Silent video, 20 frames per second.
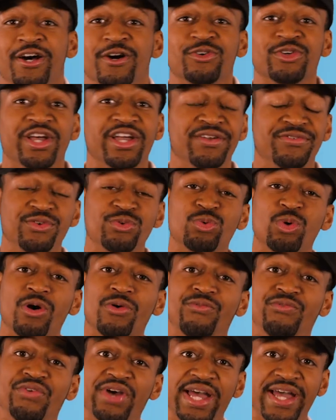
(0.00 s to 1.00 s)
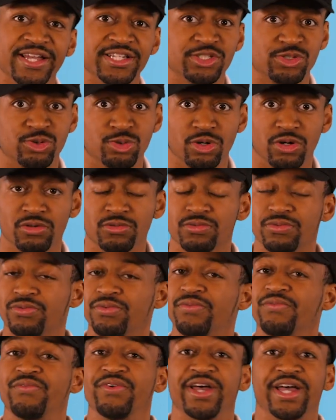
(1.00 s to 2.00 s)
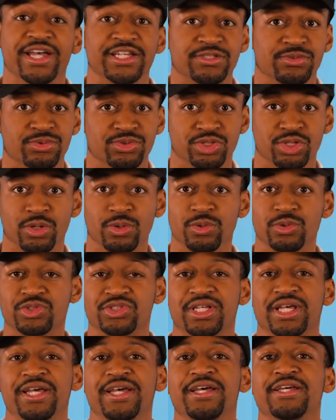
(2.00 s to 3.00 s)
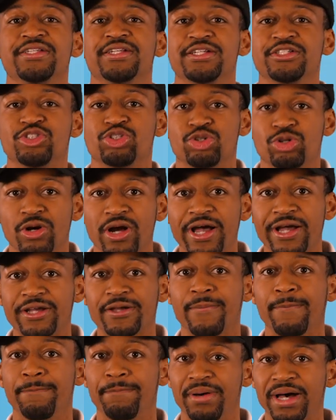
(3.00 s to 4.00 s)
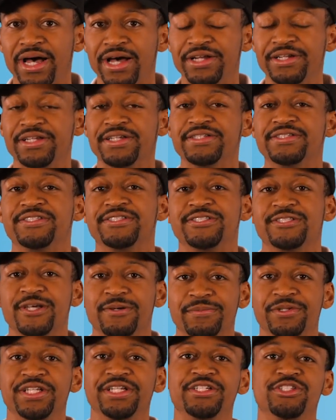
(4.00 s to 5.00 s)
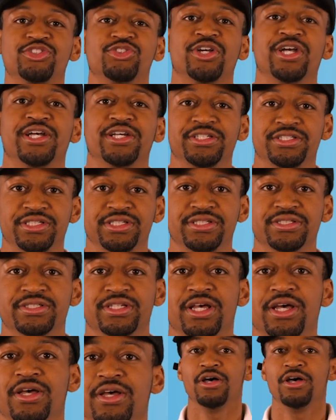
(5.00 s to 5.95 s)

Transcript: Okay, if you want fast growth, fast results, then try combining some of these strategies.